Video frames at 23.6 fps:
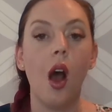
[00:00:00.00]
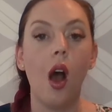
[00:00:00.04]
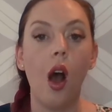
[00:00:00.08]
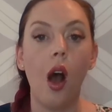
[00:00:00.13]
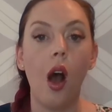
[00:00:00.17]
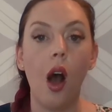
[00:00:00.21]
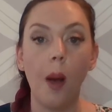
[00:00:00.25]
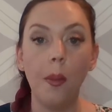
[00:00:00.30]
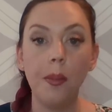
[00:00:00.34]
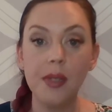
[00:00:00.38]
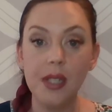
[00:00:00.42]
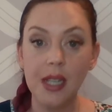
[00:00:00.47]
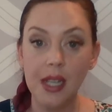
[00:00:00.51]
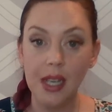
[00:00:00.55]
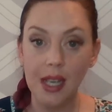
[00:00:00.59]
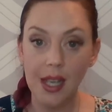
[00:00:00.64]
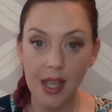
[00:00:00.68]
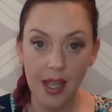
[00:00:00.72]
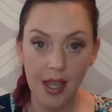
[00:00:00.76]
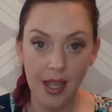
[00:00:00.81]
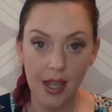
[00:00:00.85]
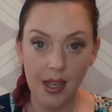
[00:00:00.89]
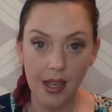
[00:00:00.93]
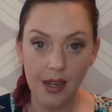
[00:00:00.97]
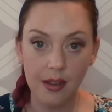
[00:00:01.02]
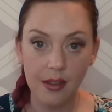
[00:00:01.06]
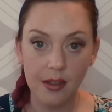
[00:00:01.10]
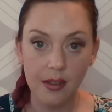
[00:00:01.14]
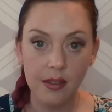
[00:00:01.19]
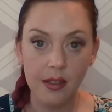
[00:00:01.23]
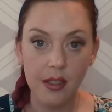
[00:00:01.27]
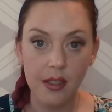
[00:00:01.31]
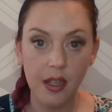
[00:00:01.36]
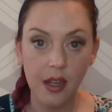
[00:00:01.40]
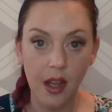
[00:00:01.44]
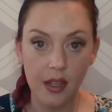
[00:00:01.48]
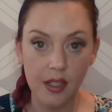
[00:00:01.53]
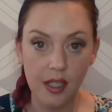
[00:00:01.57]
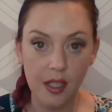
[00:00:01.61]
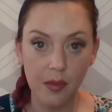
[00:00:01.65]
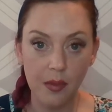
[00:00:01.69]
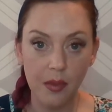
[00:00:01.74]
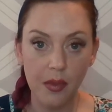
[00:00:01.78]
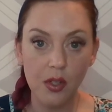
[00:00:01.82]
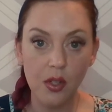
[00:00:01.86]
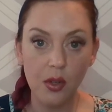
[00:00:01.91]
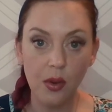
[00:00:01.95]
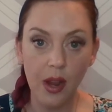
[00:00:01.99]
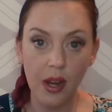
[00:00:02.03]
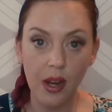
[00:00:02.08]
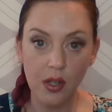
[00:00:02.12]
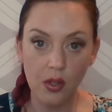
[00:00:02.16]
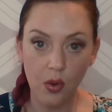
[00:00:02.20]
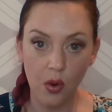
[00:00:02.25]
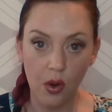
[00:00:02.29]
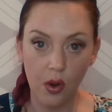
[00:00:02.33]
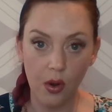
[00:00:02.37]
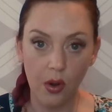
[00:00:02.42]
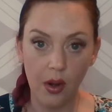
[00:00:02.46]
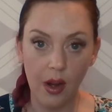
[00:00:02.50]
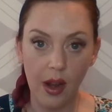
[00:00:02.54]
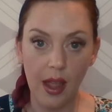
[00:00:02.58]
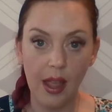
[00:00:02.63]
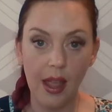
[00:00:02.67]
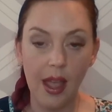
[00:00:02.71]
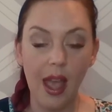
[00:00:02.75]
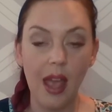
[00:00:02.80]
opt in to customer direct ordering.